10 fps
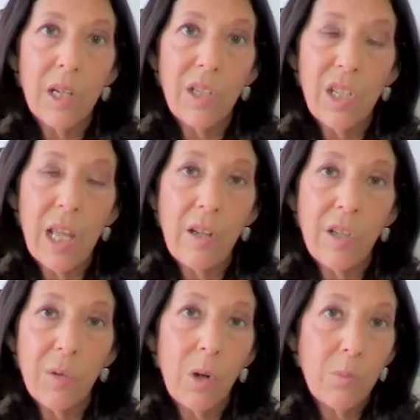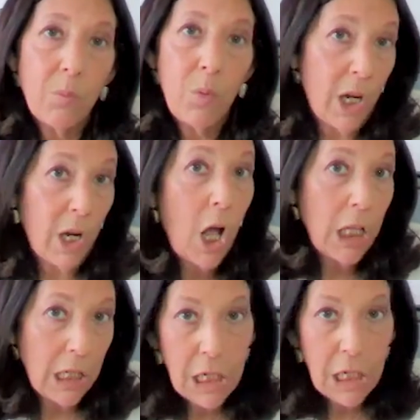because then it's what we call
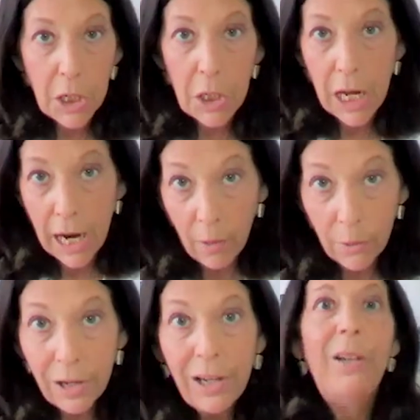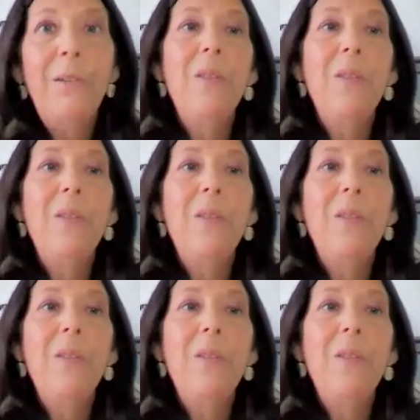a tear down,